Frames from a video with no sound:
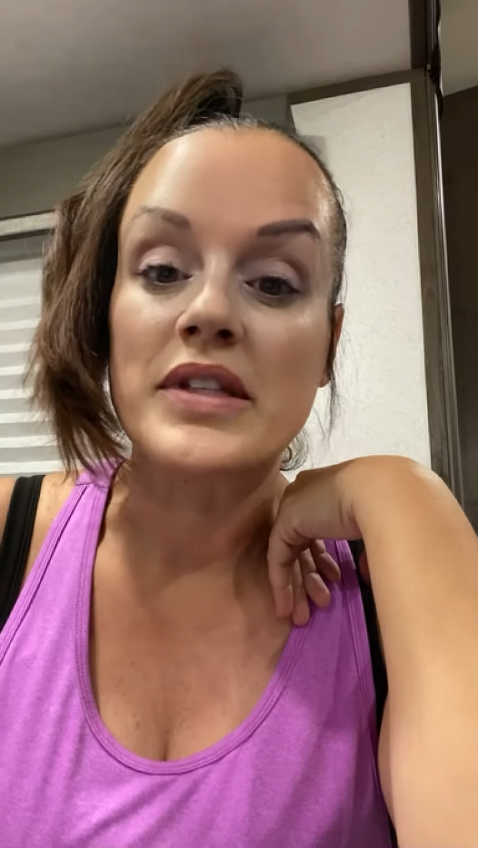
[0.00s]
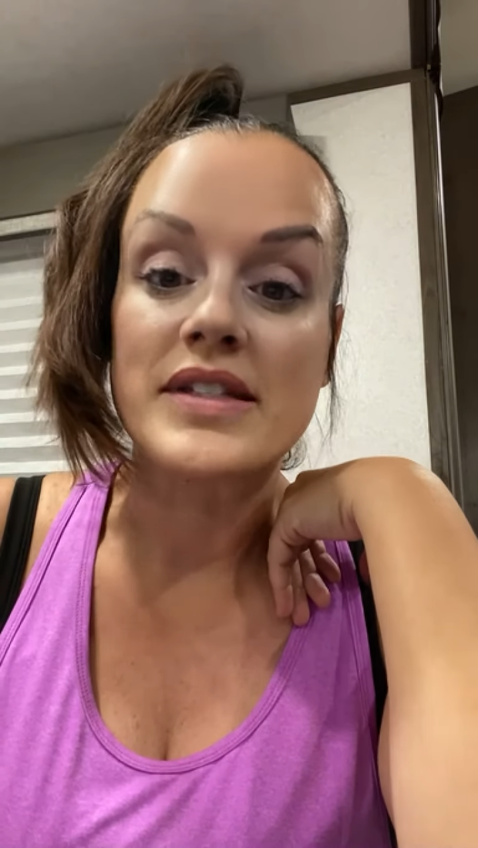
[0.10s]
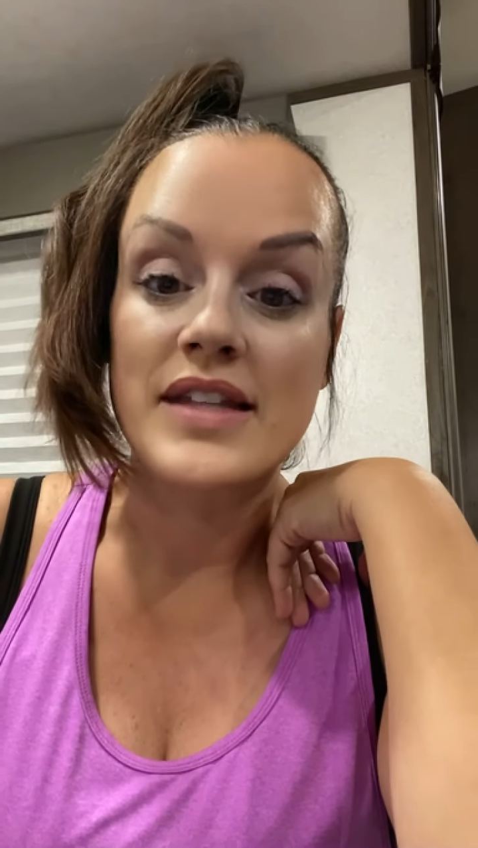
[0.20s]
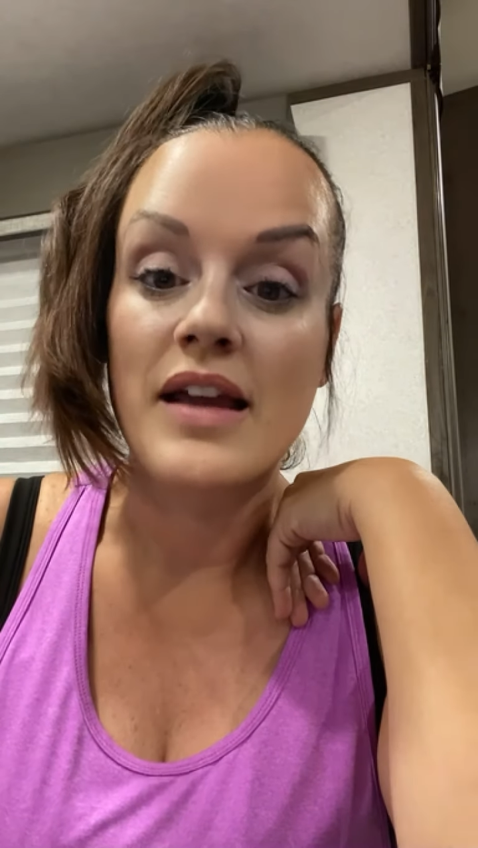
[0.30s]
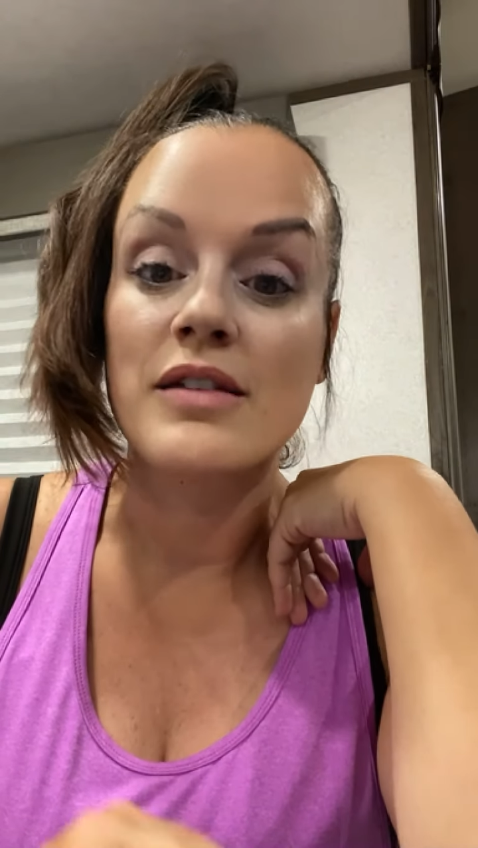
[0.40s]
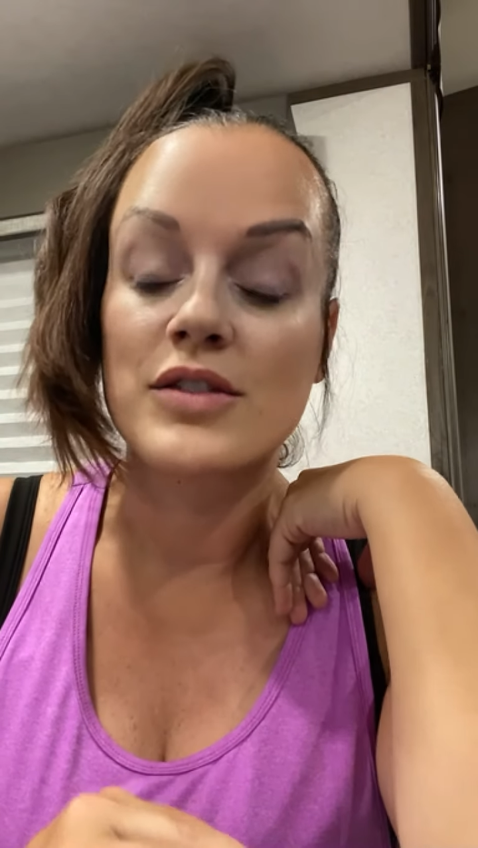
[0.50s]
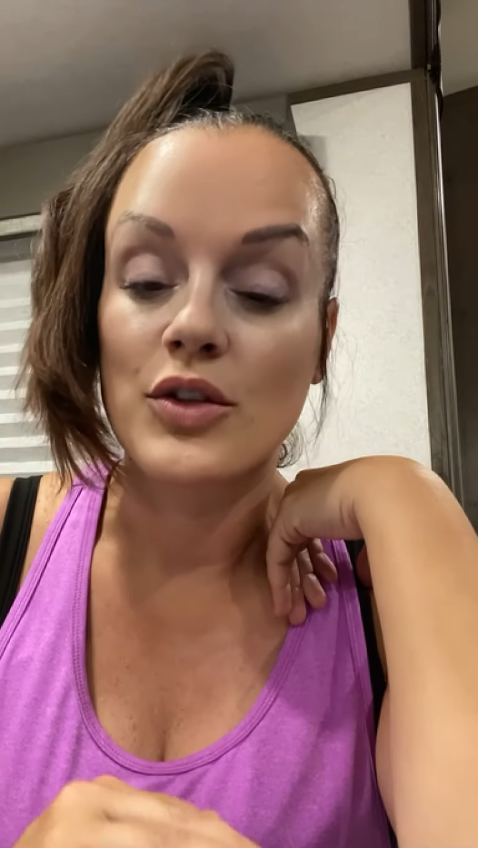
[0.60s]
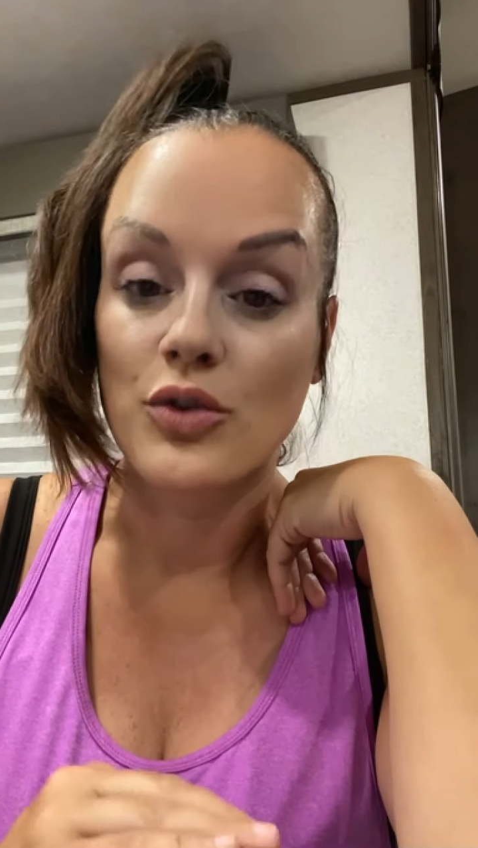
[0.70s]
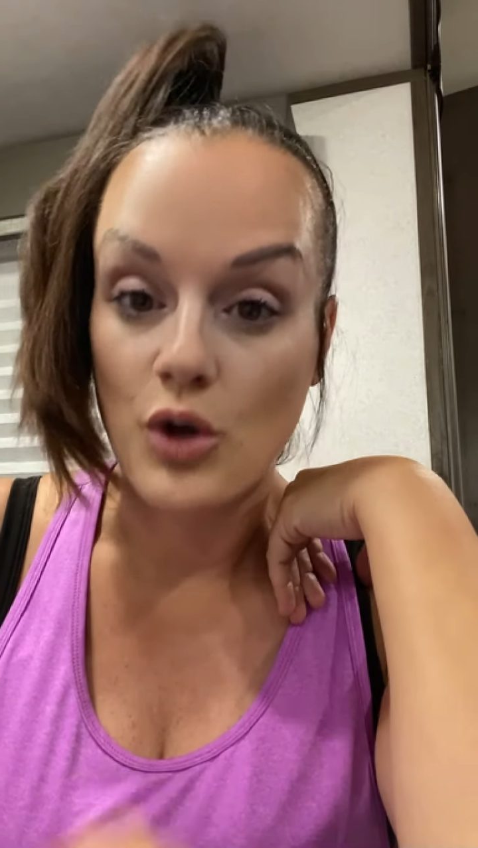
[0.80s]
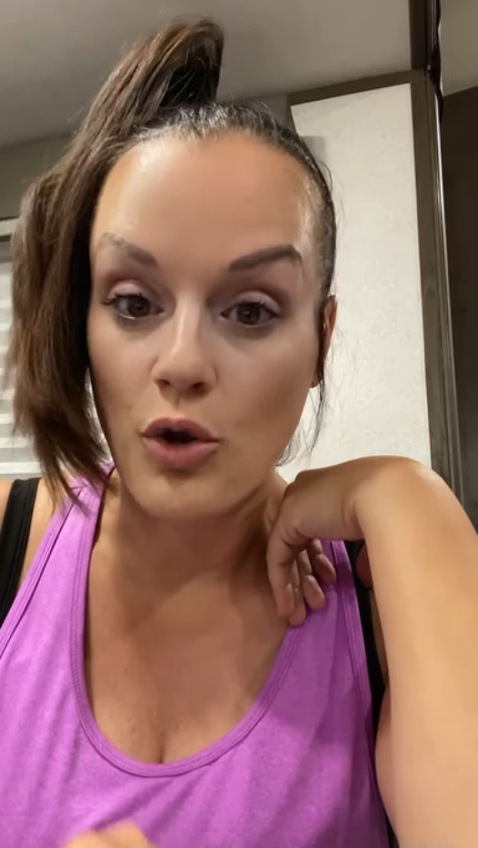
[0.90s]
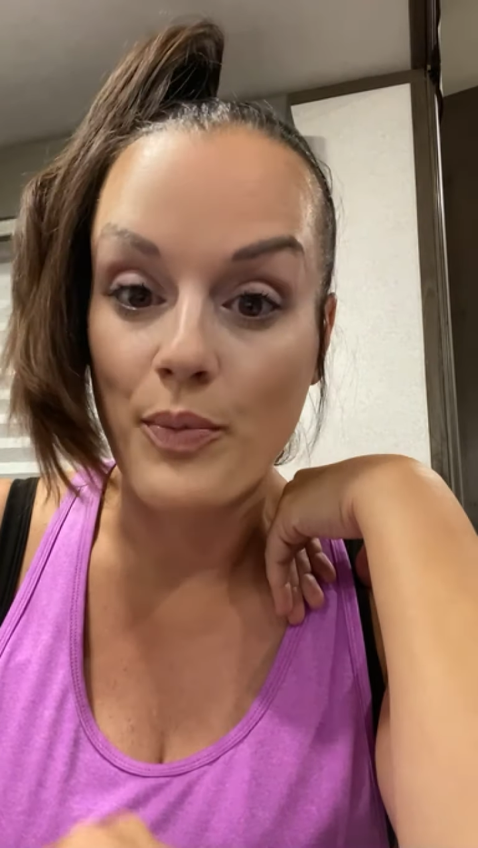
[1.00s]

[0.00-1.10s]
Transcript: It says no